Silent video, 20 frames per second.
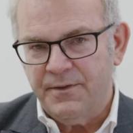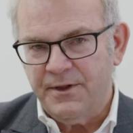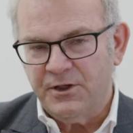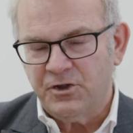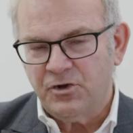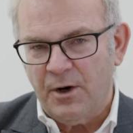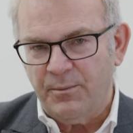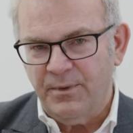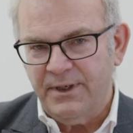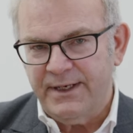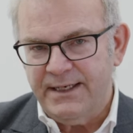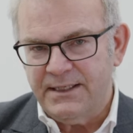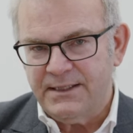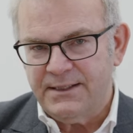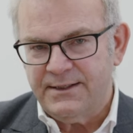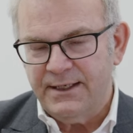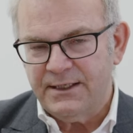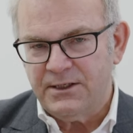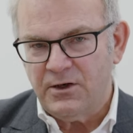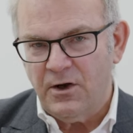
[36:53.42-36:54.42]
The trouble
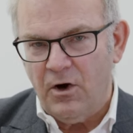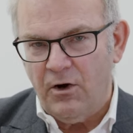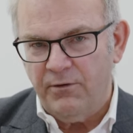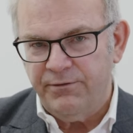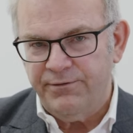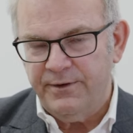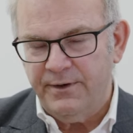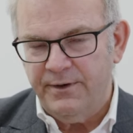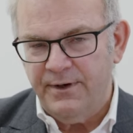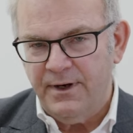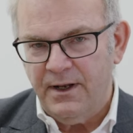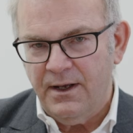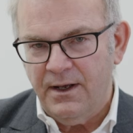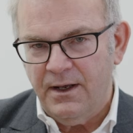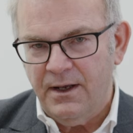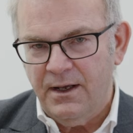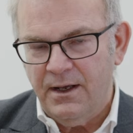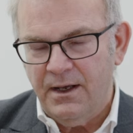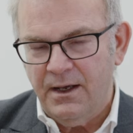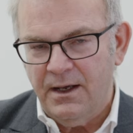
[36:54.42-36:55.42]
is that often,
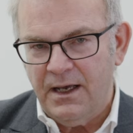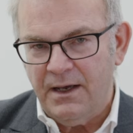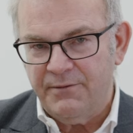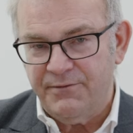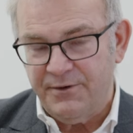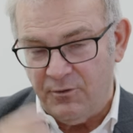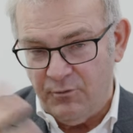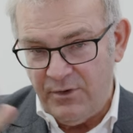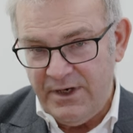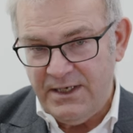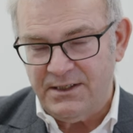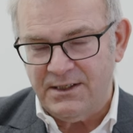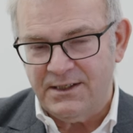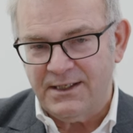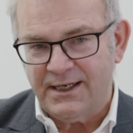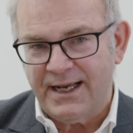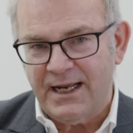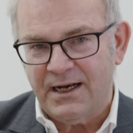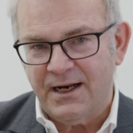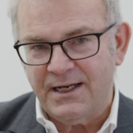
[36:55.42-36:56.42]
for the
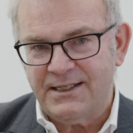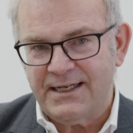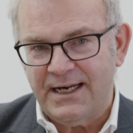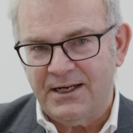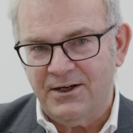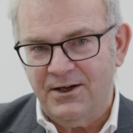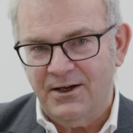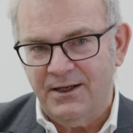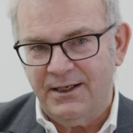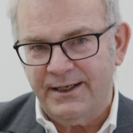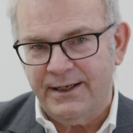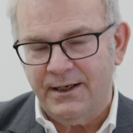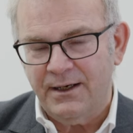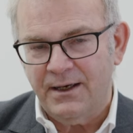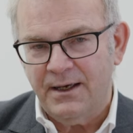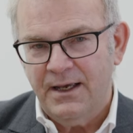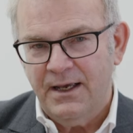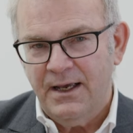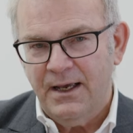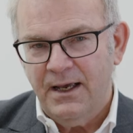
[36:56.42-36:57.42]
reasons, again, I said
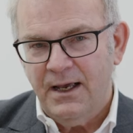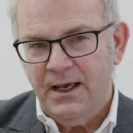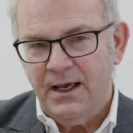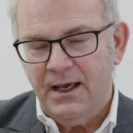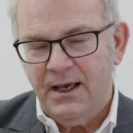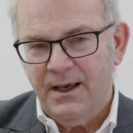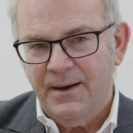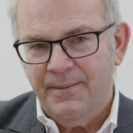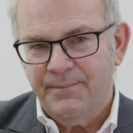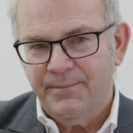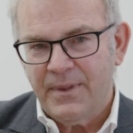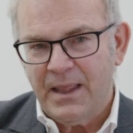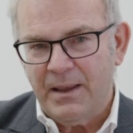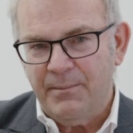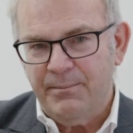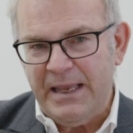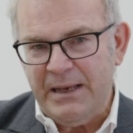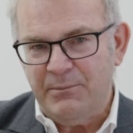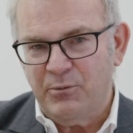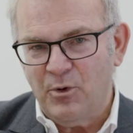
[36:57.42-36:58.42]
earlier,
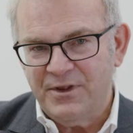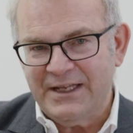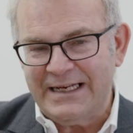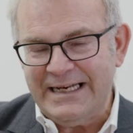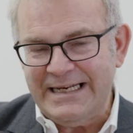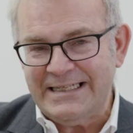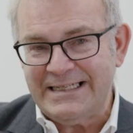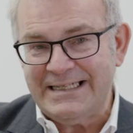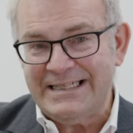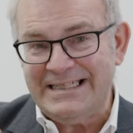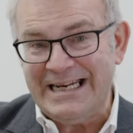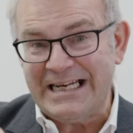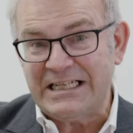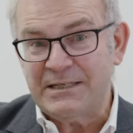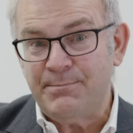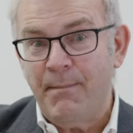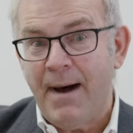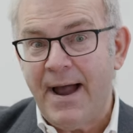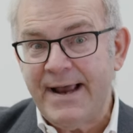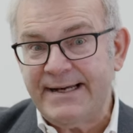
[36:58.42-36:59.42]
people with Gleason
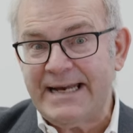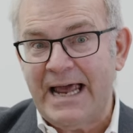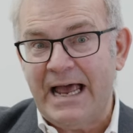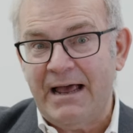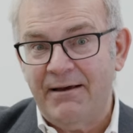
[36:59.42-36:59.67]
6 might